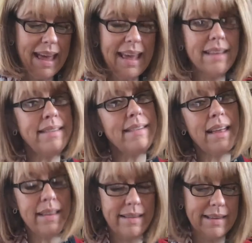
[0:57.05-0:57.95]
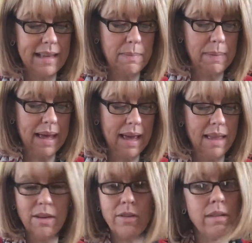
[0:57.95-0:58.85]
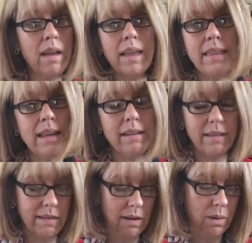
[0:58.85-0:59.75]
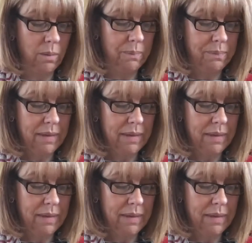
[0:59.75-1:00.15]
Aunt Stella's sleeping, and there's nothing to do.